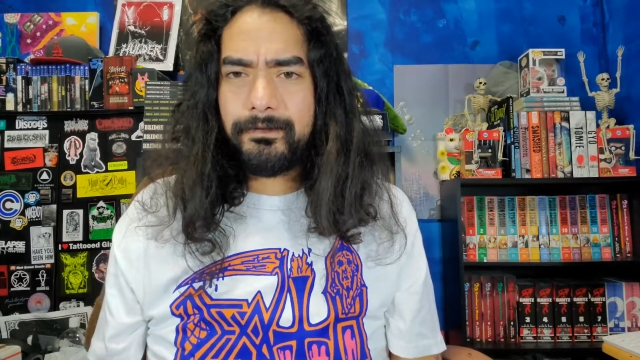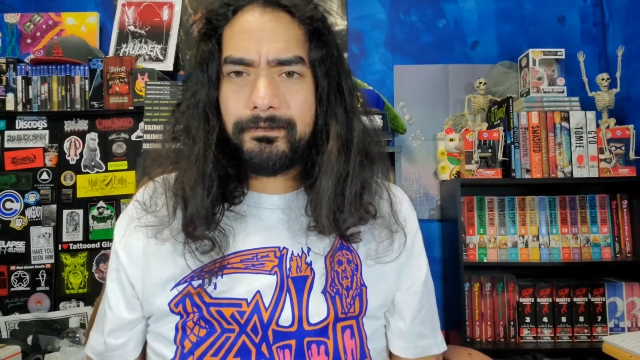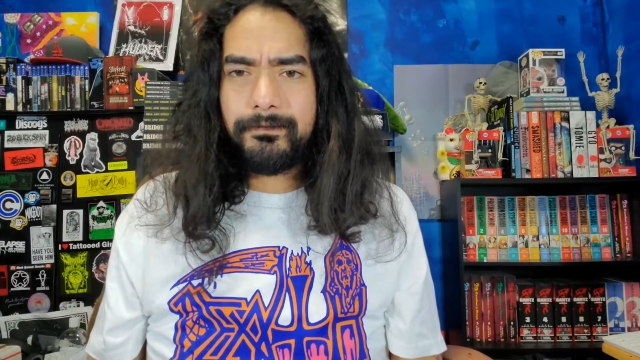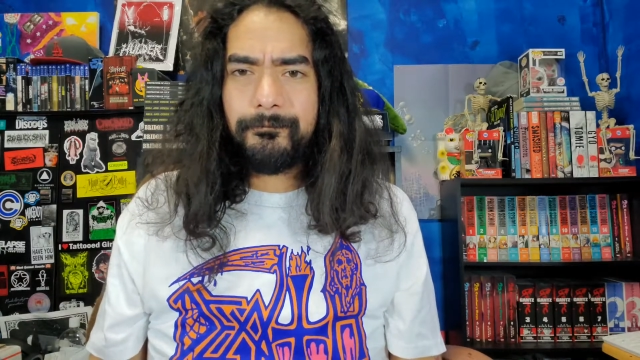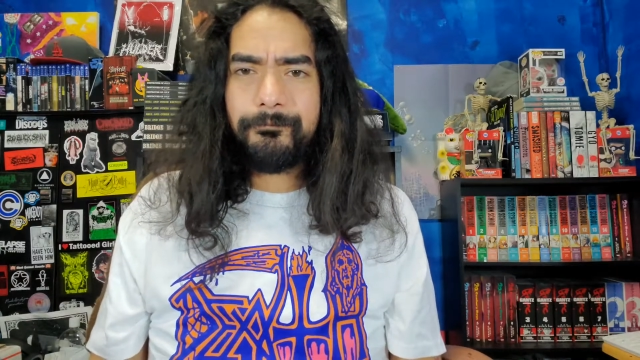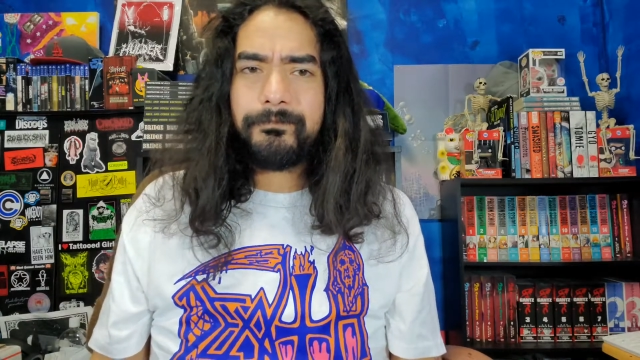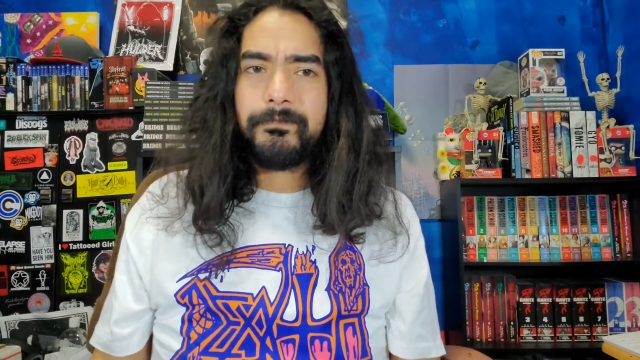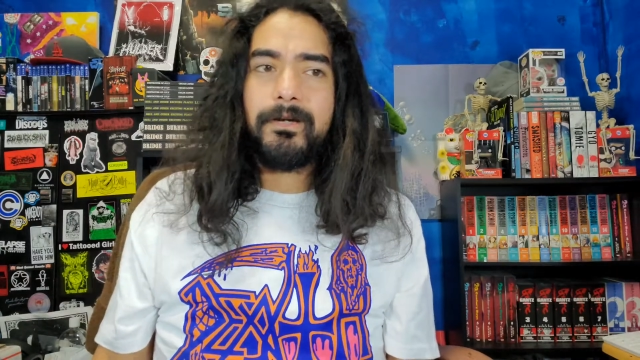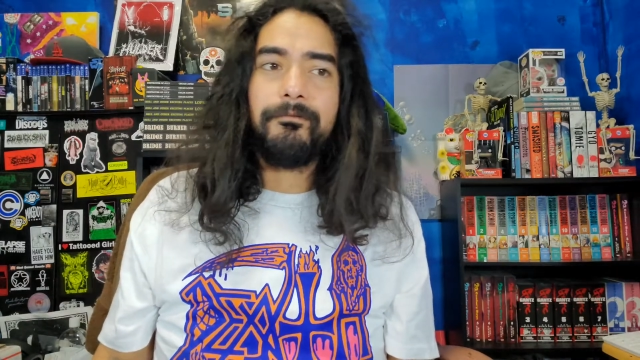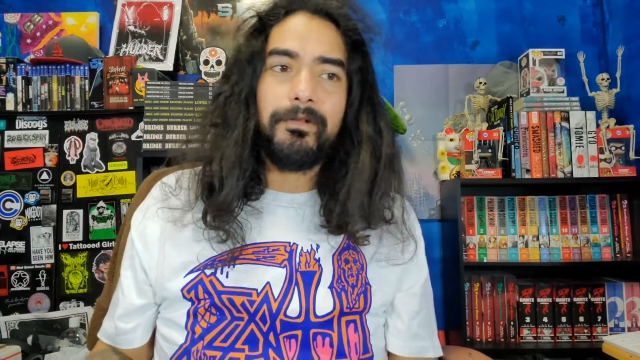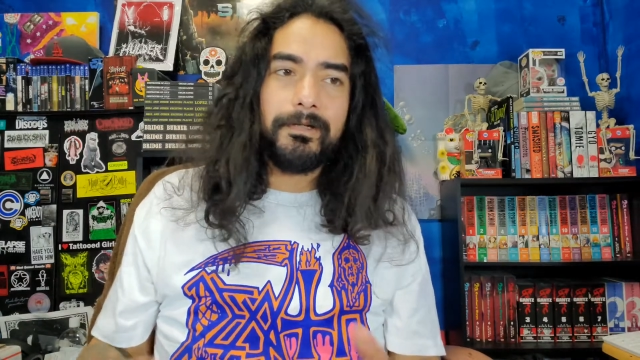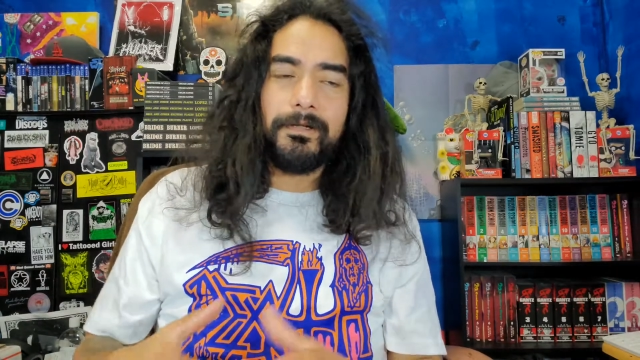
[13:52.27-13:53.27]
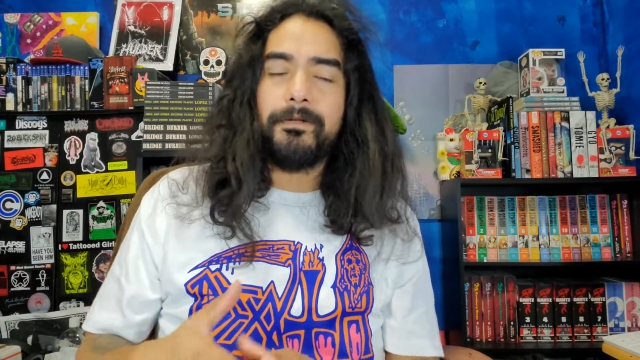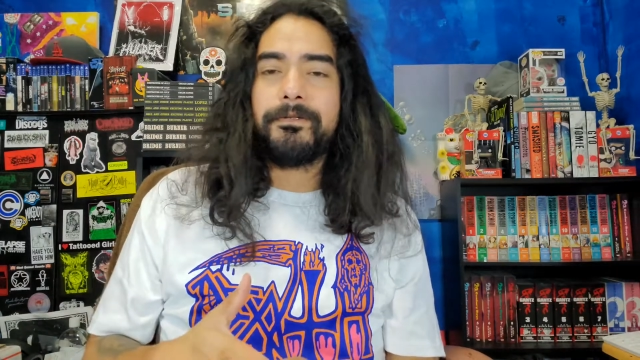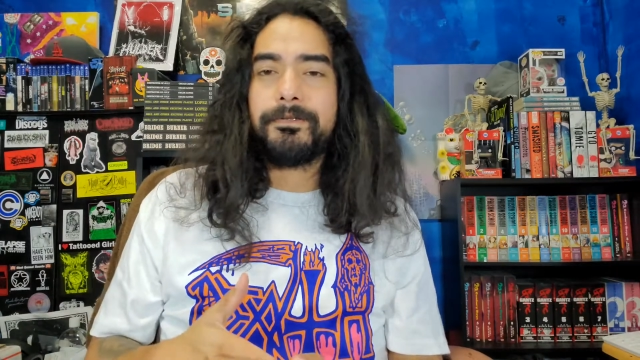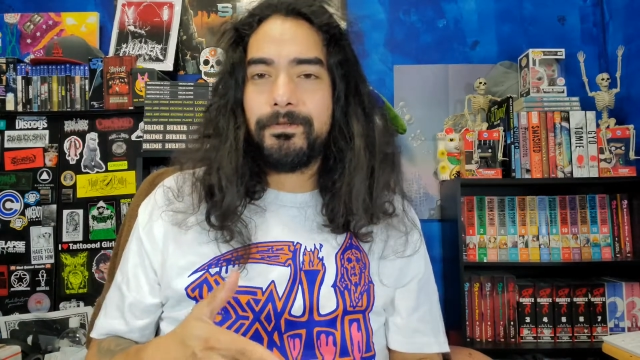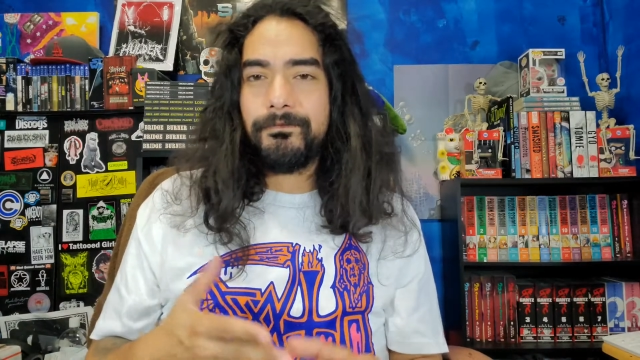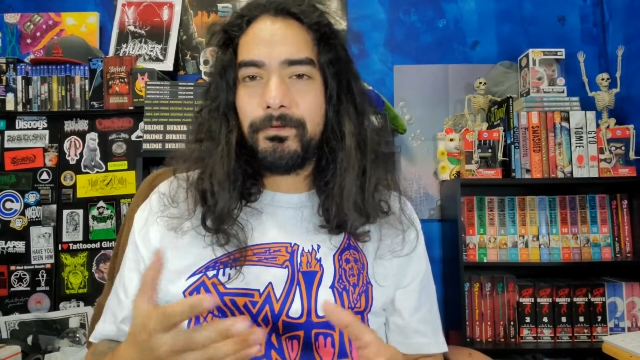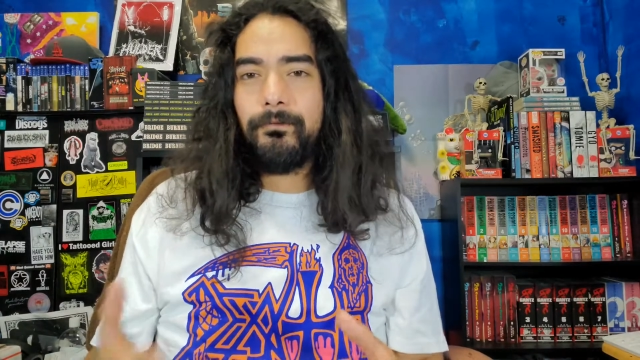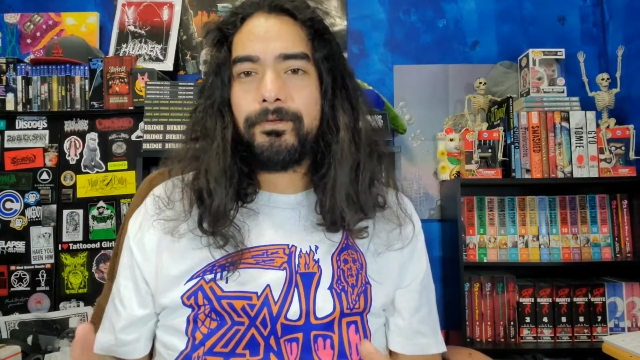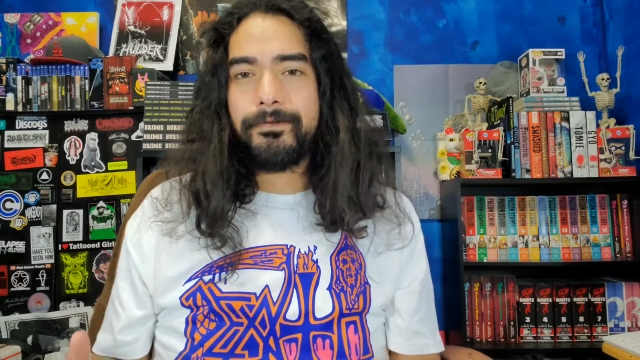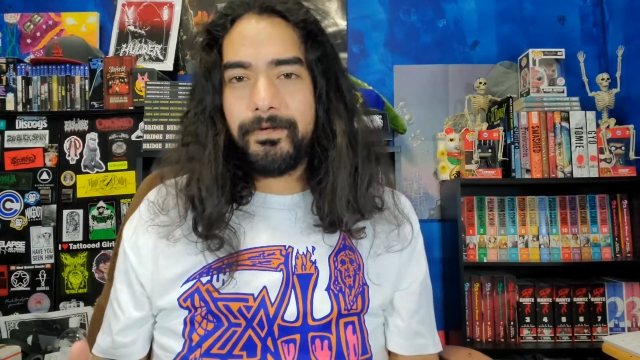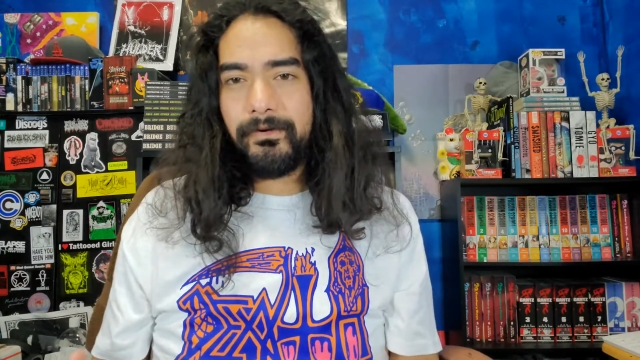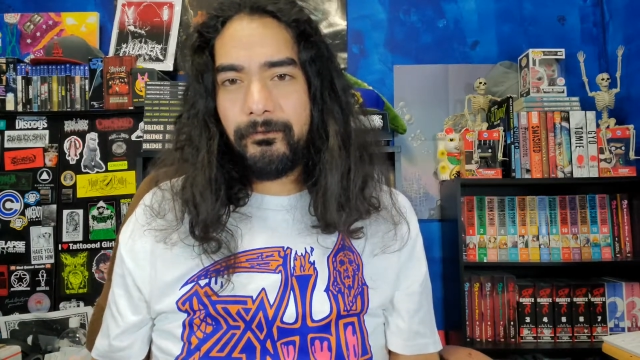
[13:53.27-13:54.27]
And I have a lot of other stuff that I
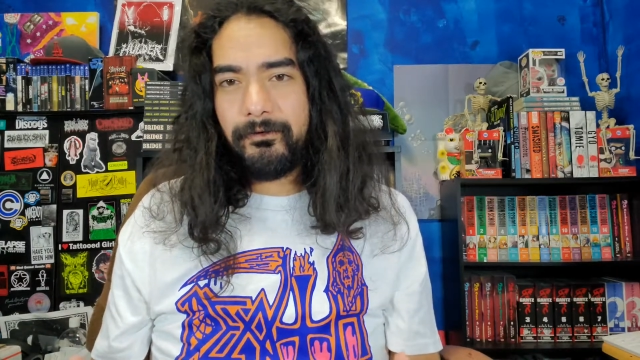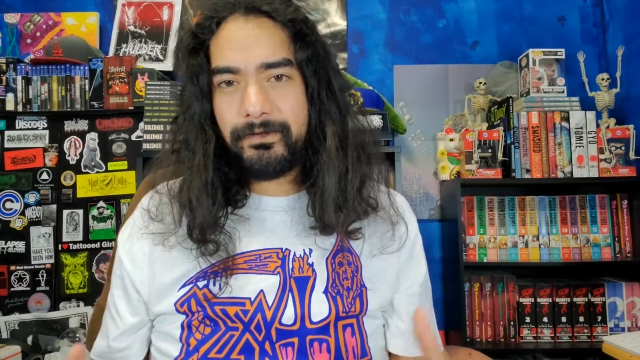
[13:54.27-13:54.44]
want to talk about,